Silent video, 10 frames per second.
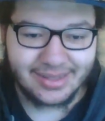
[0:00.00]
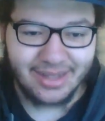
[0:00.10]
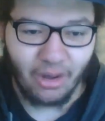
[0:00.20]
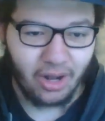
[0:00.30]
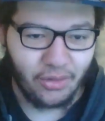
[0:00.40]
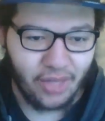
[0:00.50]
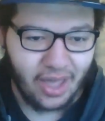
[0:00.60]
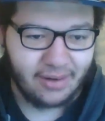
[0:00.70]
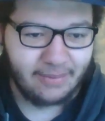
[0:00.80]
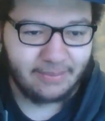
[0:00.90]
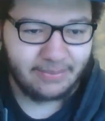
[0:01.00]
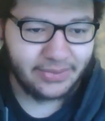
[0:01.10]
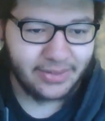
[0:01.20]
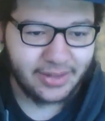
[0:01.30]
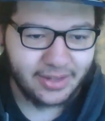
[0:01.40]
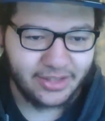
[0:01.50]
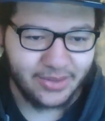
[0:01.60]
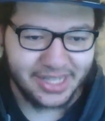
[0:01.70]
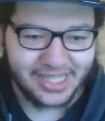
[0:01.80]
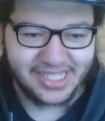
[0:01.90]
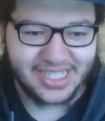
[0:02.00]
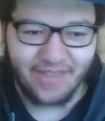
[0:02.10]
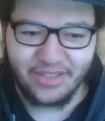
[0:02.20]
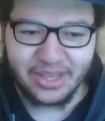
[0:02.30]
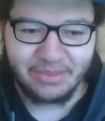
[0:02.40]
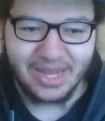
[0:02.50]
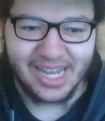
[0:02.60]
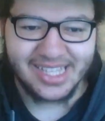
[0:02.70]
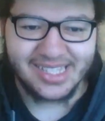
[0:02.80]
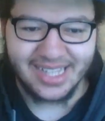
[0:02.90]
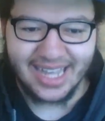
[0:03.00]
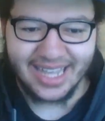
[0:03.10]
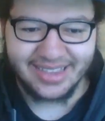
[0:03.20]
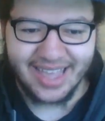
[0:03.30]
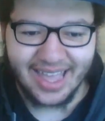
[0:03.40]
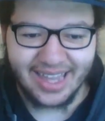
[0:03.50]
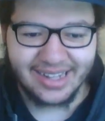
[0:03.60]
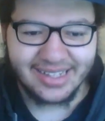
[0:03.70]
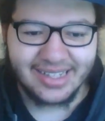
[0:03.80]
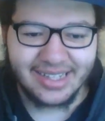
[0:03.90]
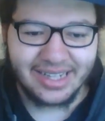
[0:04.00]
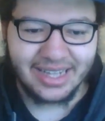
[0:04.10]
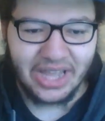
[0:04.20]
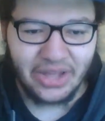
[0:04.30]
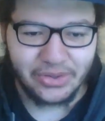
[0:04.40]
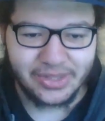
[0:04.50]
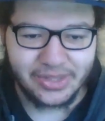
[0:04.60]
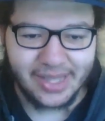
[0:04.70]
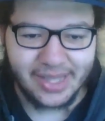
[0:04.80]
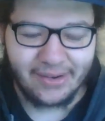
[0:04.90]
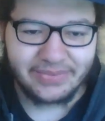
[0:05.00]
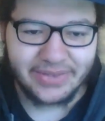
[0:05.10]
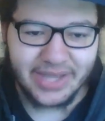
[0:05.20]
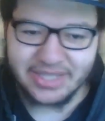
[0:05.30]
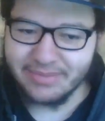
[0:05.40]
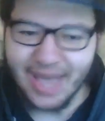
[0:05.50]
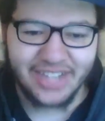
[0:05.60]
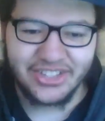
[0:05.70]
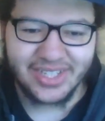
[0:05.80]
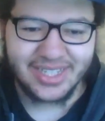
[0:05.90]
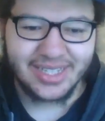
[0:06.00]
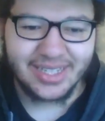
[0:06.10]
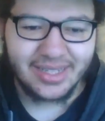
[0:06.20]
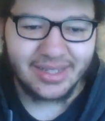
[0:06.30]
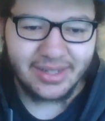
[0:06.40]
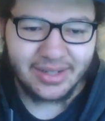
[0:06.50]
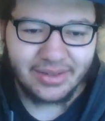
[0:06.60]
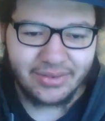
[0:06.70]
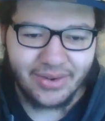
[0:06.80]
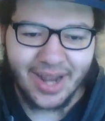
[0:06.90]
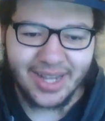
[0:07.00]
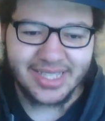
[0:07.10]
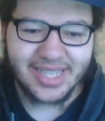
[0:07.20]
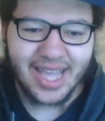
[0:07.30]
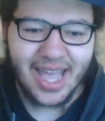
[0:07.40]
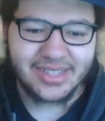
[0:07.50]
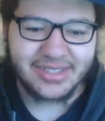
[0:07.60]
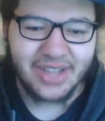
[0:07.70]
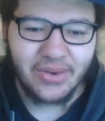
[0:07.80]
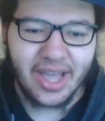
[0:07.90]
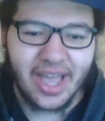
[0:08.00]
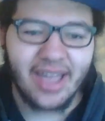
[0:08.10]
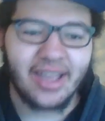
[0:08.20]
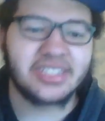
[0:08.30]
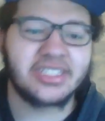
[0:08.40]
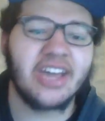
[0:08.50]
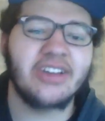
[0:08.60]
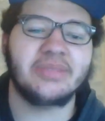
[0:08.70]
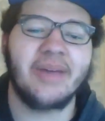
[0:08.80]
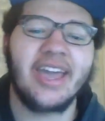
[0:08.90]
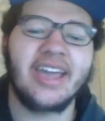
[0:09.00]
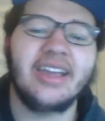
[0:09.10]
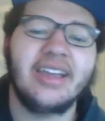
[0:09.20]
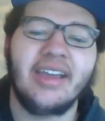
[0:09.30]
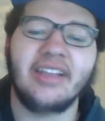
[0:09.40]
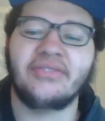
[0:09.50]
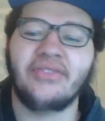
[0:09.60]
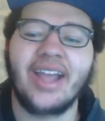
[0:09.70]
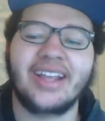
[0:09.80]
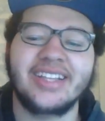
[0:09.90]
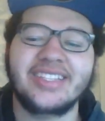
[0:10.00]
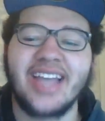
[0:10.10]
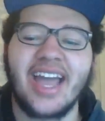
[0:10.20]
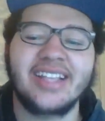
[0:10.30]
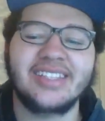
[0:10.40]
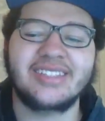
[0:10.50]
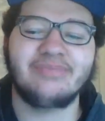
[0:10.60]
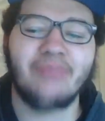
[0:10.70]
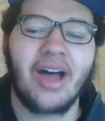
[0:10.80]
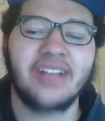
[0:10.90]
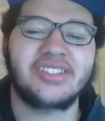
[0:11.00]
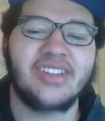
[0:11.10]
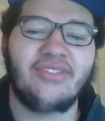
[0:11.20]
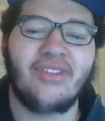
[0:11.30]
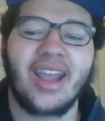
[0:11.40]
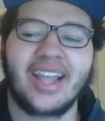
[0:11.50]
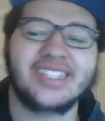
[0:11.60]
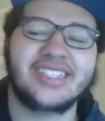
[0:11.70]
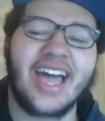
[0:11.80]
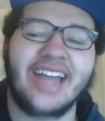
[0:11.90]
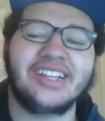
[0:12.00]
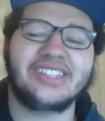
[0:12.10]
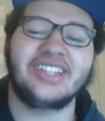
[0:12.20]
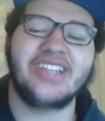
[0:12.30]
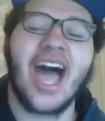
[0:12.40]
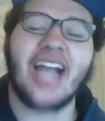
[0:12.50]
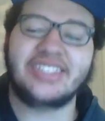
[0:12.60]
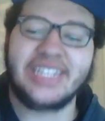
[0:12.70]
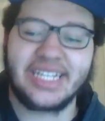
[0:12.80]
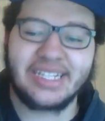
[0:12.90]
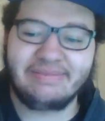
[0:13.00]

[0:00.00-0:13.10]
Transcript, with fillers: Hello there. 27 minutes later. Later. It's magic. Frankenstein? No, uh, excuse me. It's Frankenstein's monster. Frankenstein is the doctor.